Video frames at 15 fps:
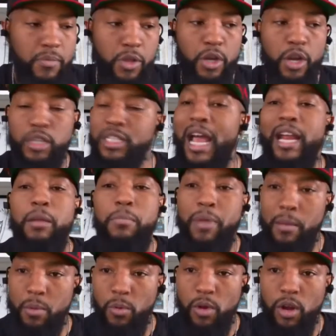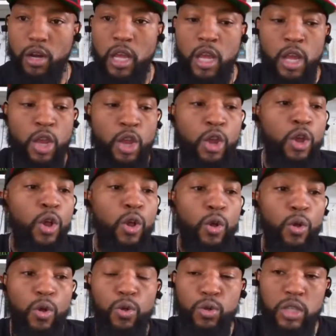you know, sign the paperwork.
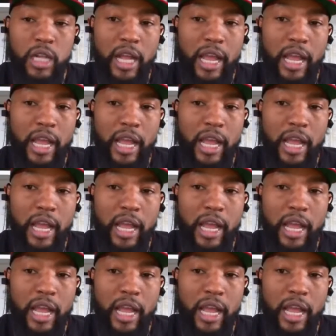Whose